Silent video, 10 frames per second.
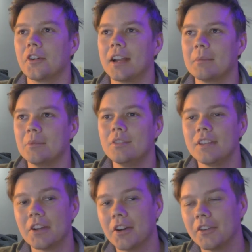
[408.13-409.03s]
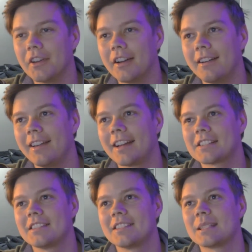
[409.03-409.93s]
Alrighty, moving on, I
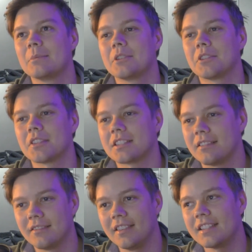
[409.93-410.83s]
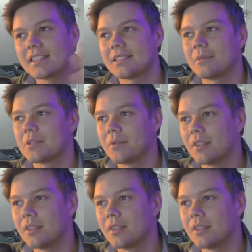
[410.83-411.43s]
actually stumbled across this, which